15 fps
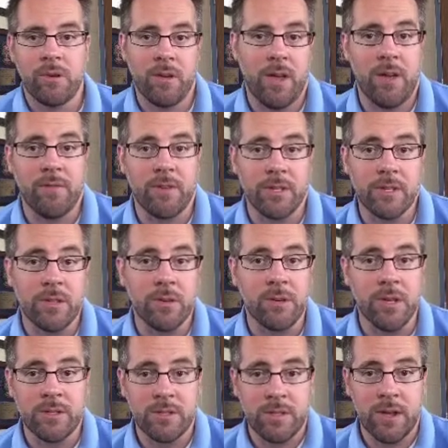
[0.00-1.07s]
having
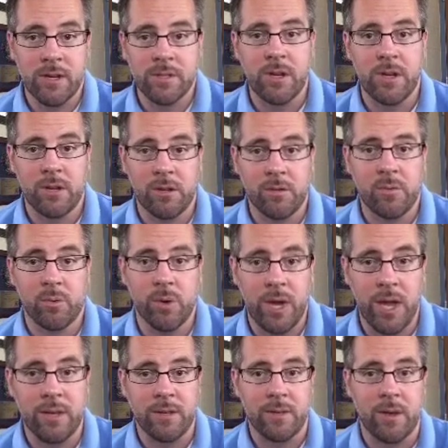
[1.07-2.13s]
students actually
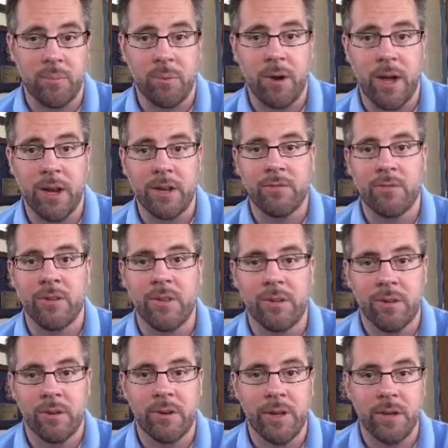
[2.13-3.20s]
create a product for
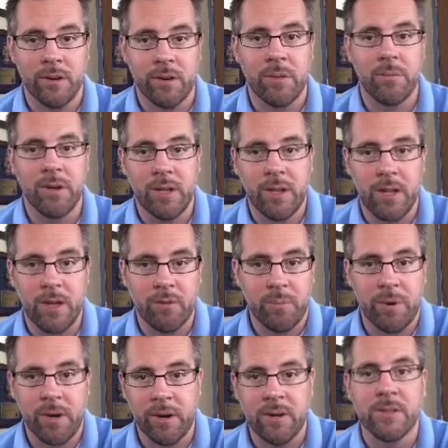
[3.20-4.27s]
their learning or communicate
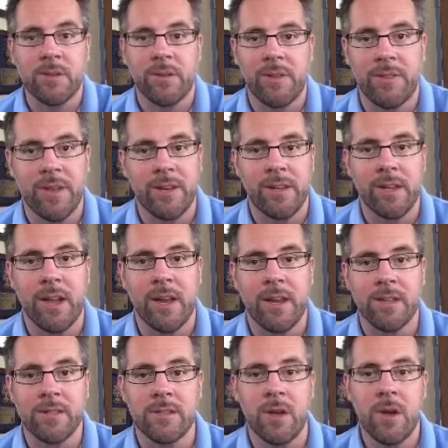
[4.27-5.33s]
with parents or an authentic
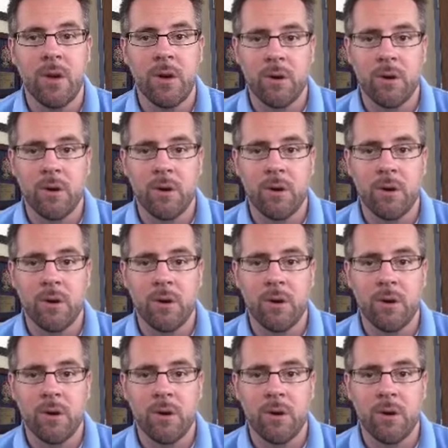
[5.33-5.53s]
audience,